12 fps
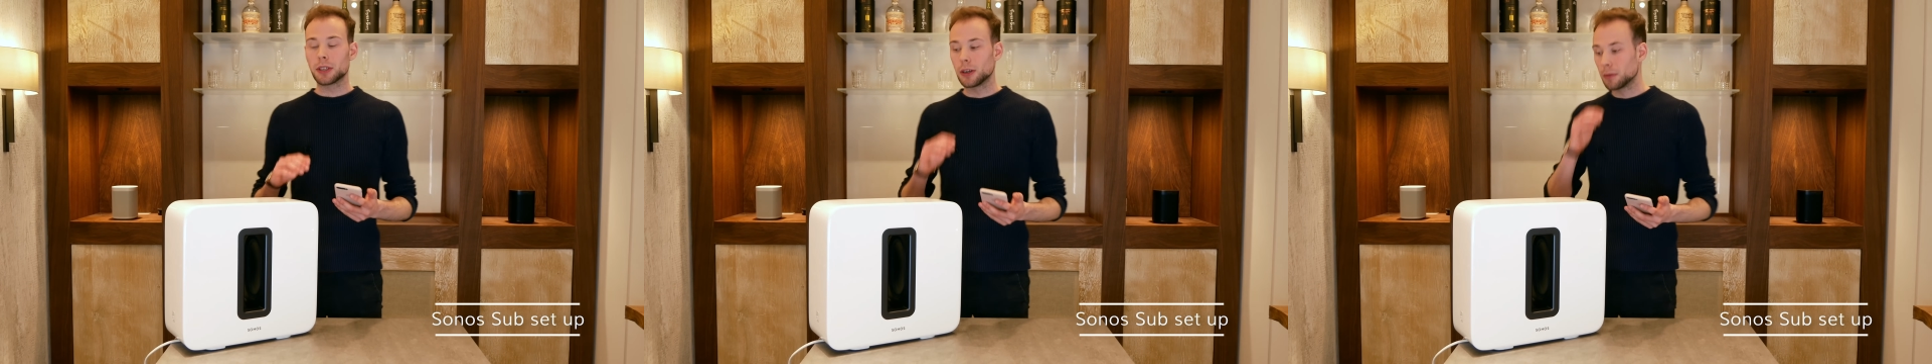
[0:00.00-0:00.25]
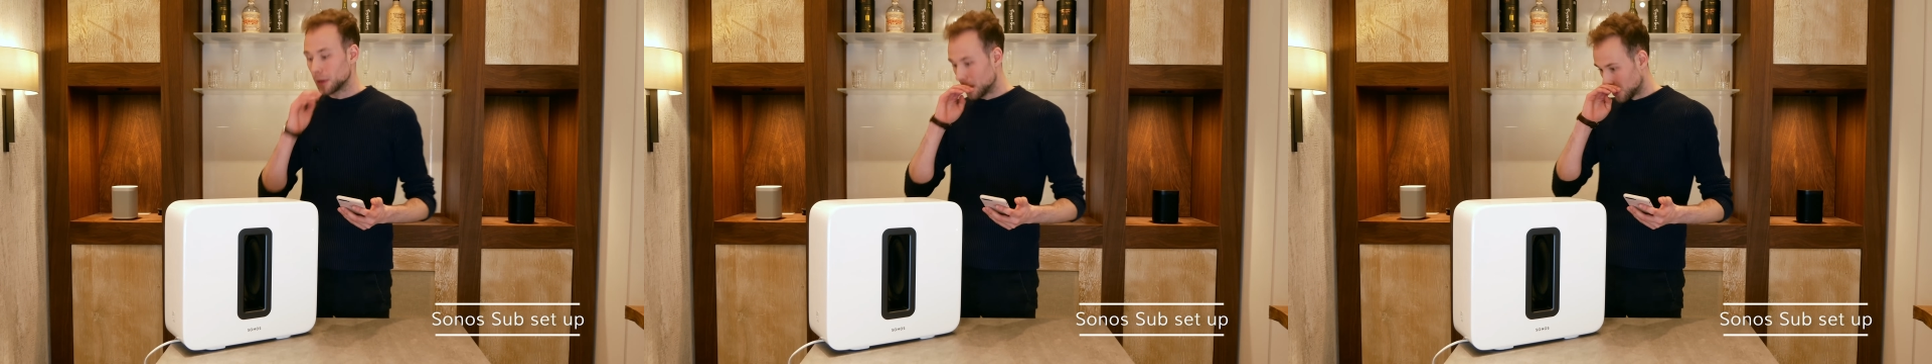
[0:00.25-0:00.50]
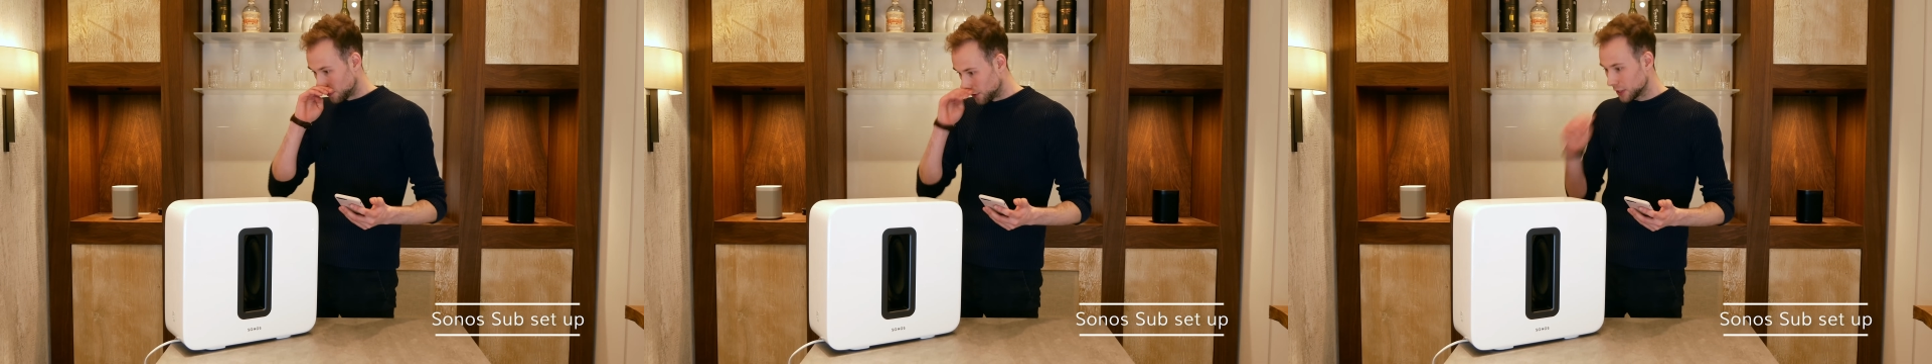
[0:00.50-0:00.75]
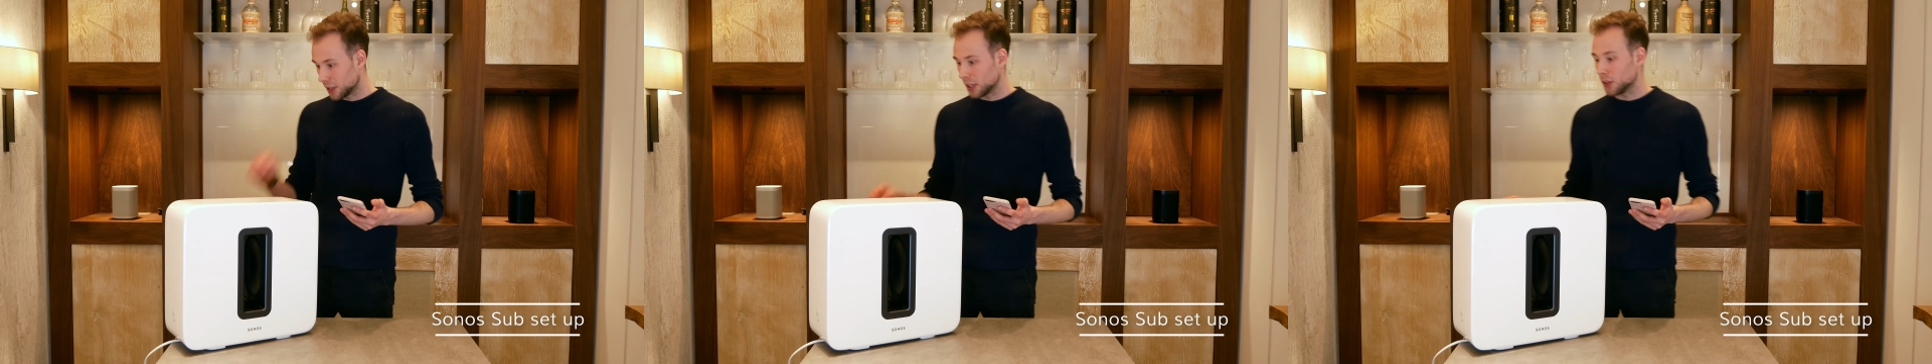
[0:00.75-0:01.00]
So the
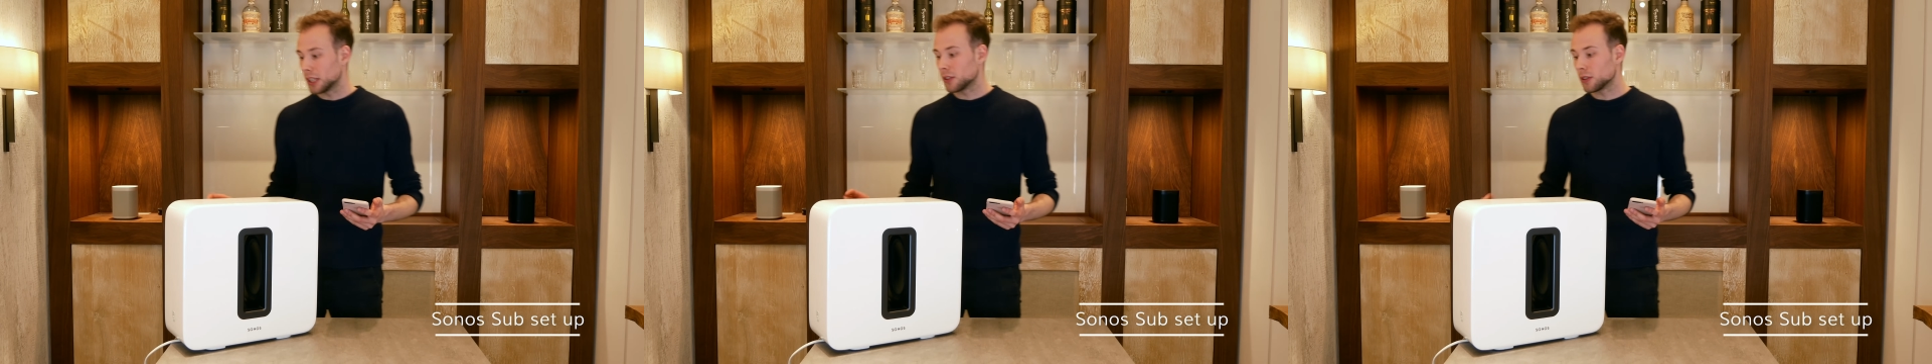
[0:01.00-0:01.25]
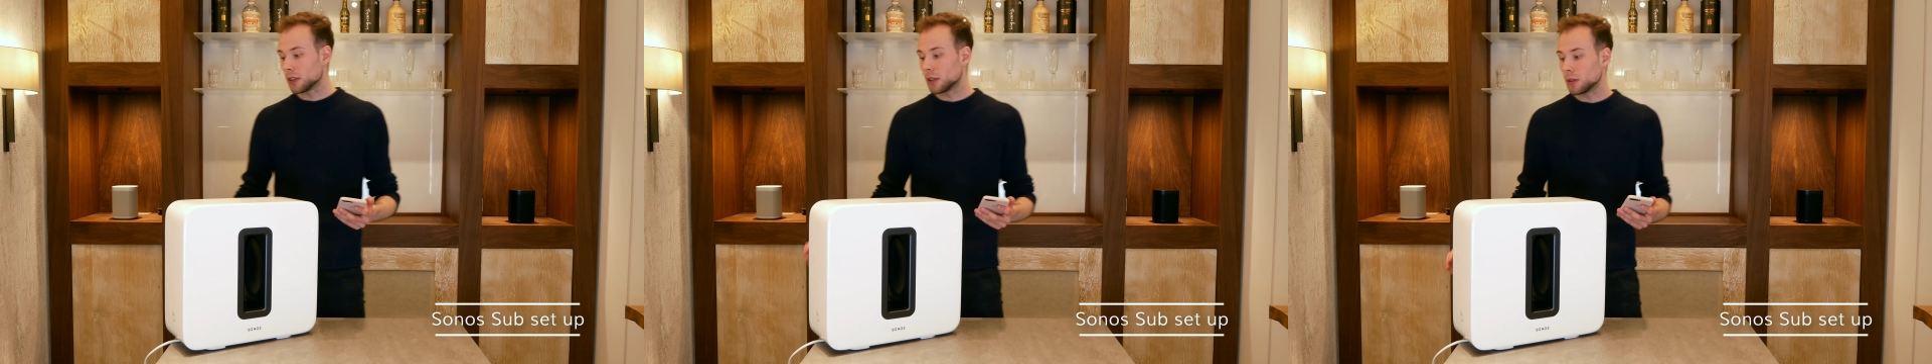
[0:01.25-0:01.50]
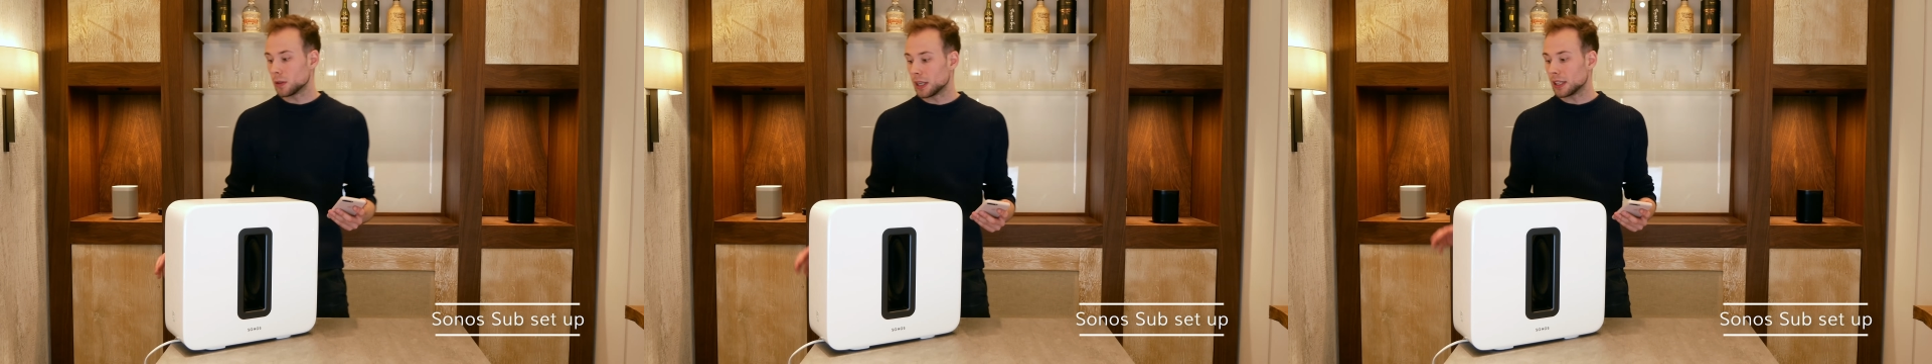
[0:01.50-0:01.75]
first thing you need to do